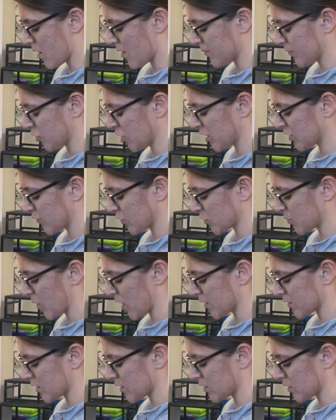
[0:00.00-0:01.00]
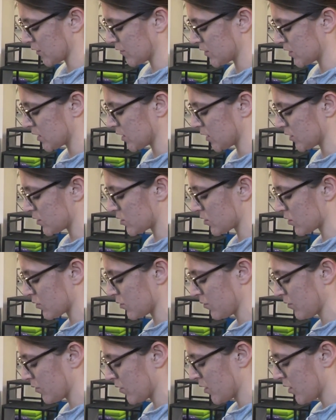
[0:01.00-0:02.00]
transverse process of C2
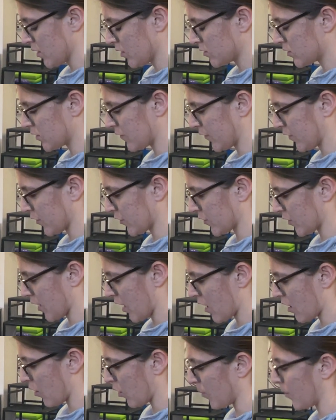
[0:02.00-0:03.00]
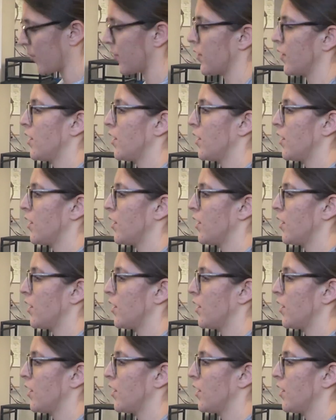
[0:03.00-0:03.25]
to further help